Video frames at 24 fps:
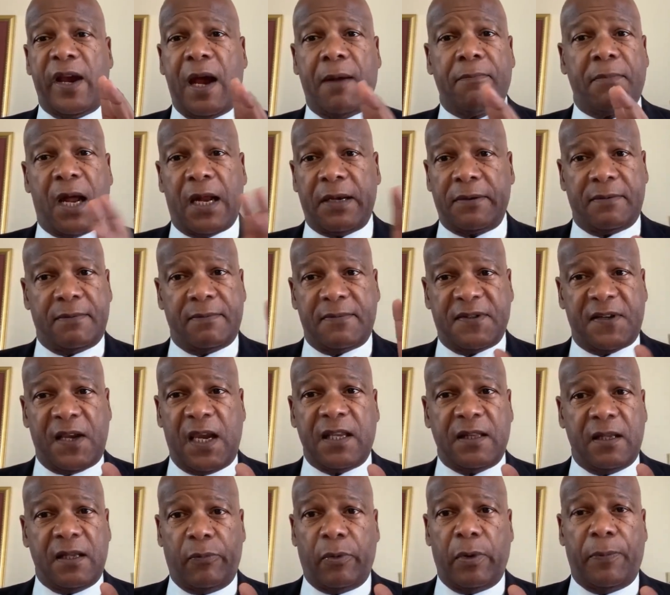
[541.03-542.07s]
I'm not
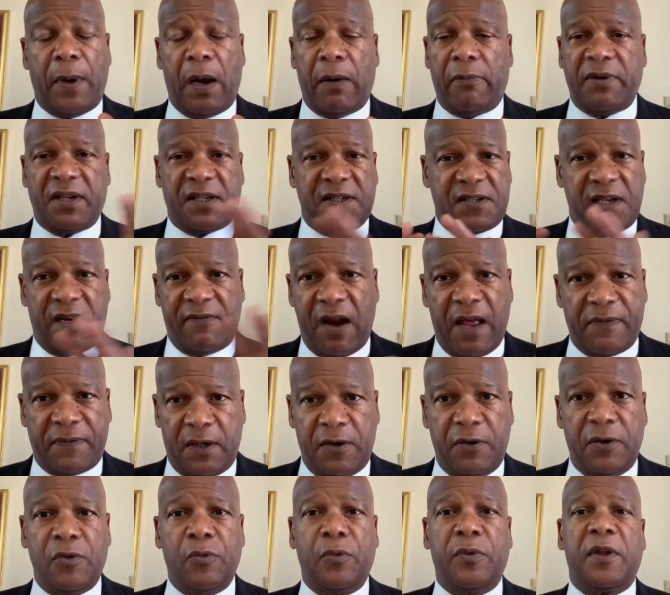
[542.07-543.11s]
saying the Republicans have nothing to
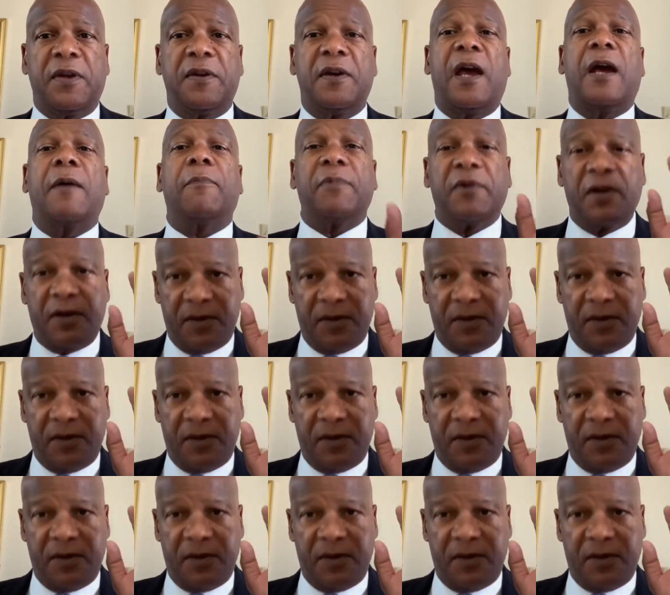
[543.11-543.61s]
do with the debt.